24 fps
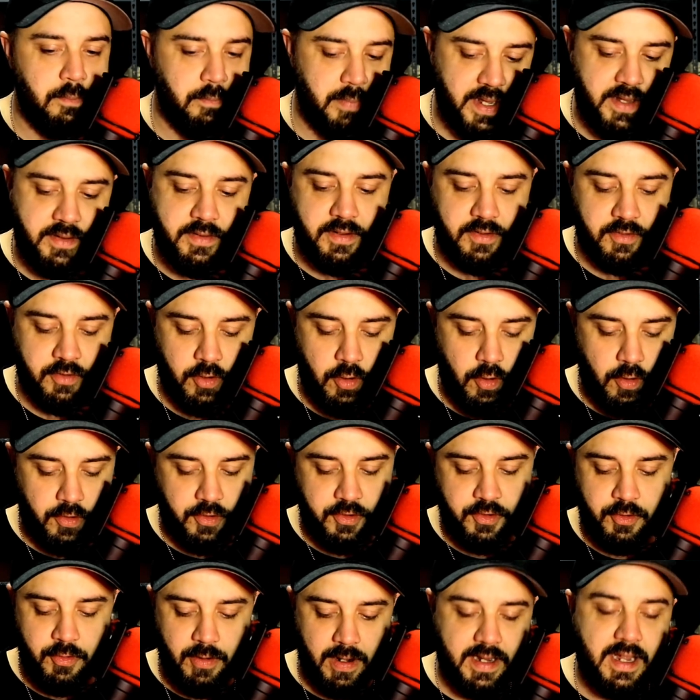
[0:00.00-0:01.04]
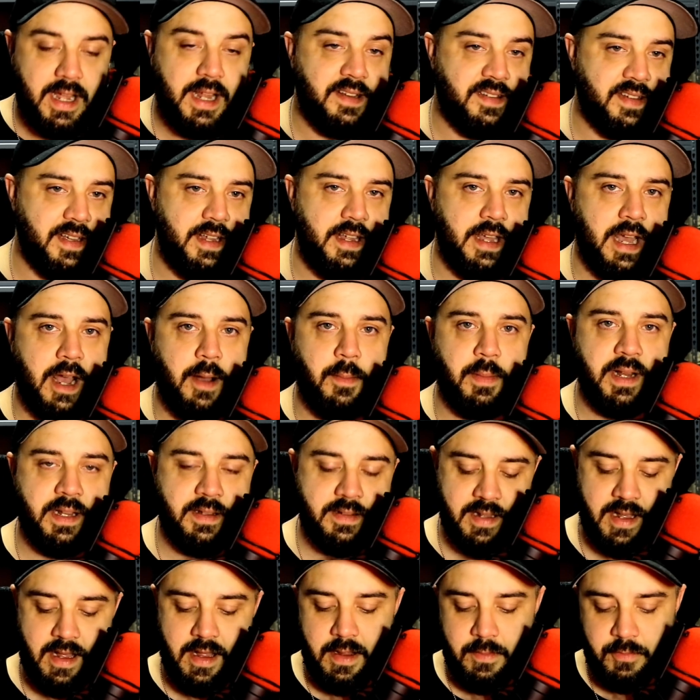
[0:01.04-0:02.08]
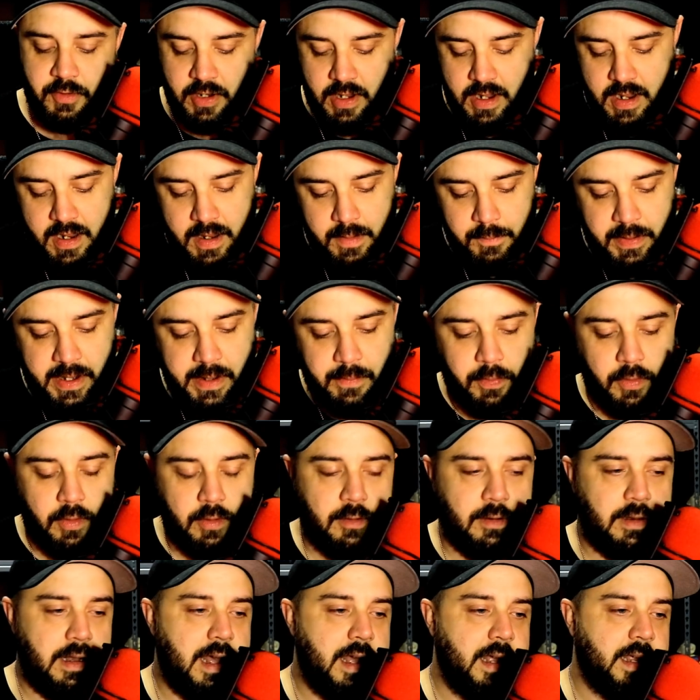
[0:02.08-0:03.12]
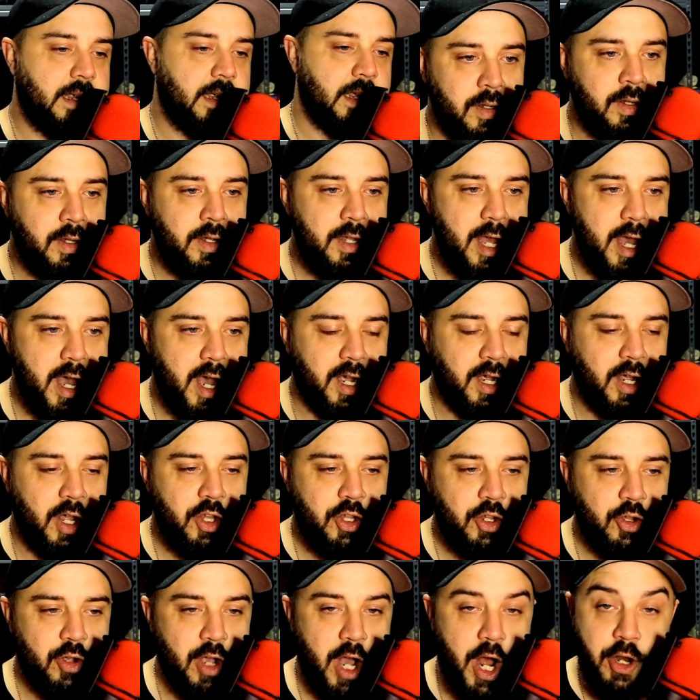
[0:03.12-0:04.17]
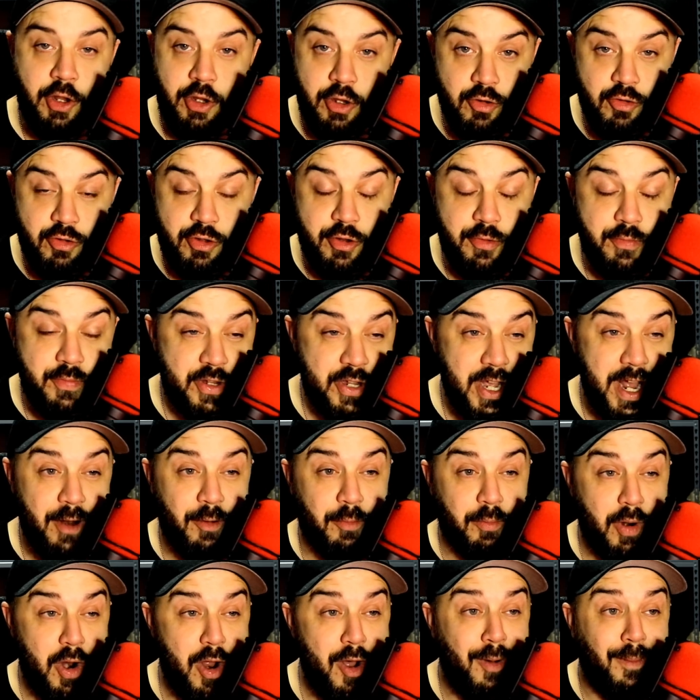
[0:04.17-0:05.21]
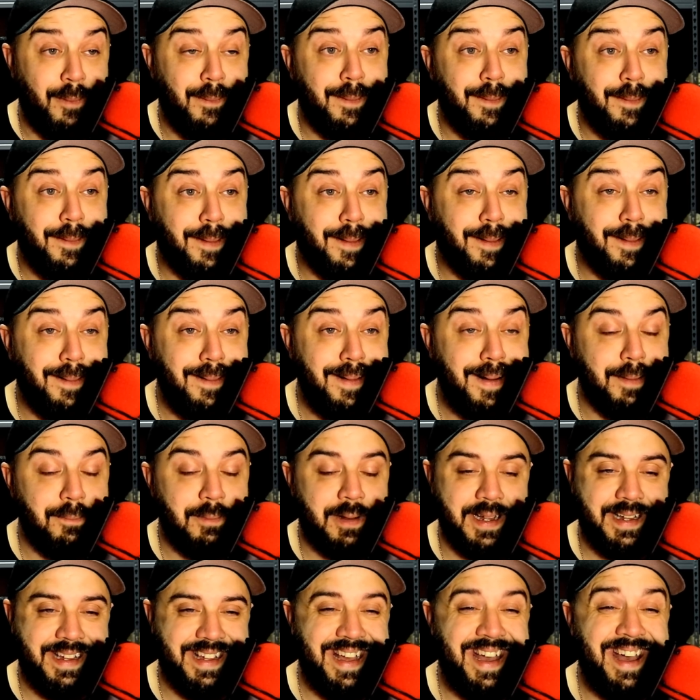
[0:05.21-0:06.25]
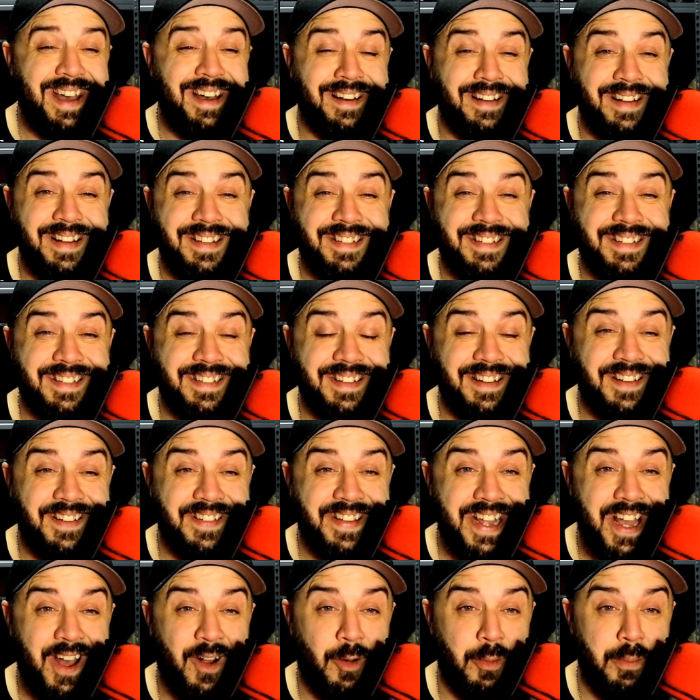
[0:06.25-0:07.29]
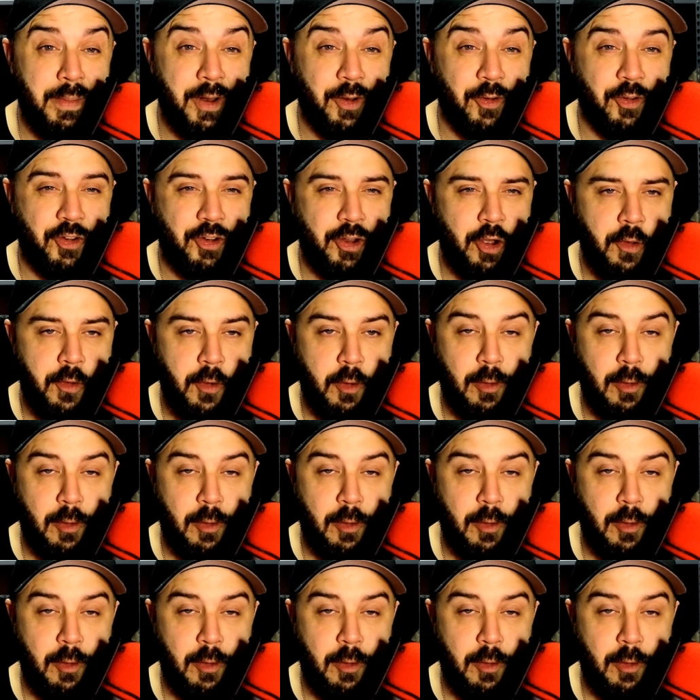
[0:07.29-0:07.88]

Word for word: business cards too. I can't tell you how many times people are like, Yeah, you got a YouTube channel, bro? I'm like, yeah, it's uh, the Outer Middle Show. They're